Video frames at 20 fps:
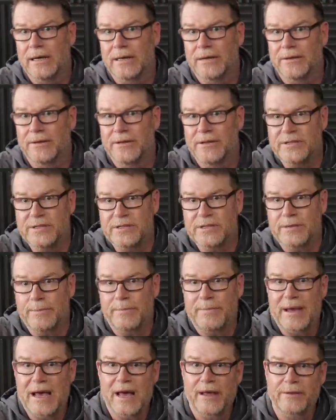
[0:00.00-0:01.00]
This is
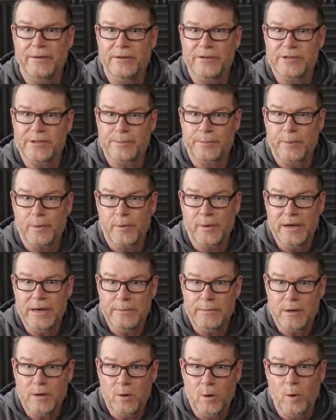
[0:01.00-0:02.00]
about the
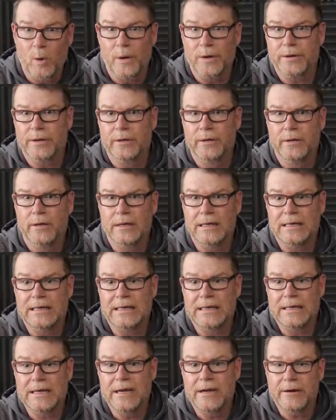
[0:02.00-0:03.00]
Supreme Court
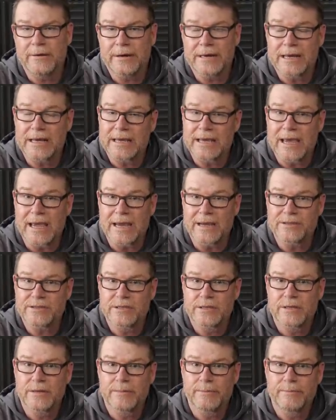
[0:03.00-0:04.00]
hearing a
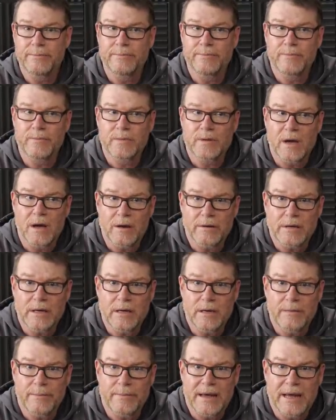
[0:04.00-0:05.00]
case
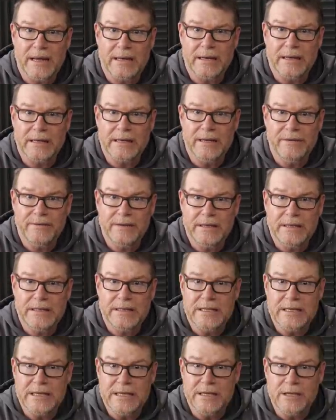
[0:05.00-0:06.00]
talking about giving
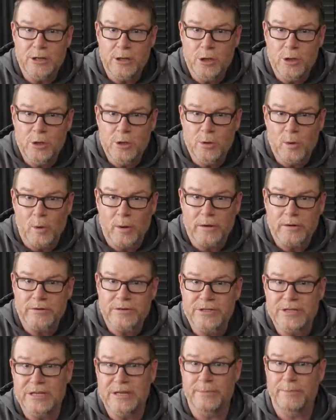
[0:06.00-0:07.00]
the New
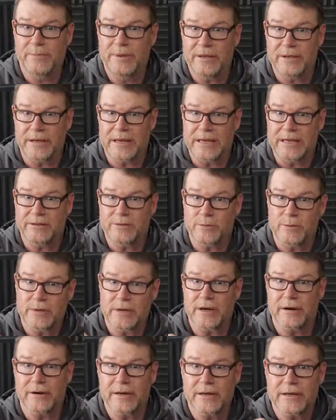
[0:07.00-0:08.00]
Yorkers the ability to
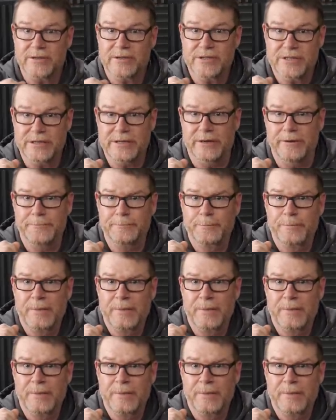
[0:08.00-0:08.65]
carry concealed,